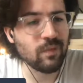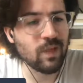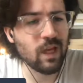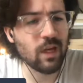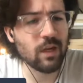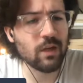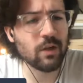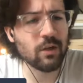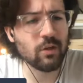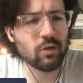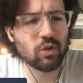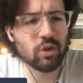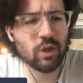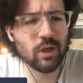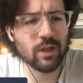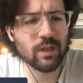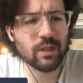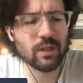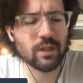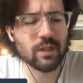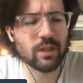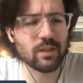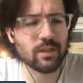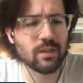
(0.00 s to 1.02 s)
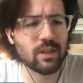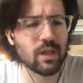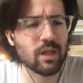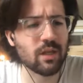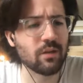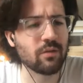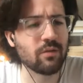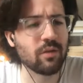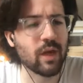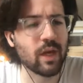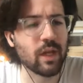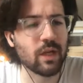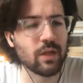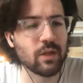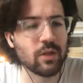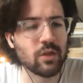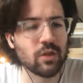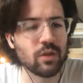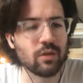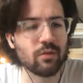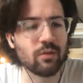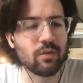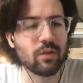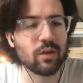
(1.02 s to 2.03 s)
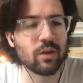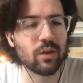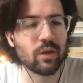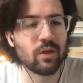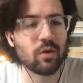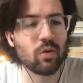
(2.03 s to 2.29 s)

I don't know, trying to take advantage of the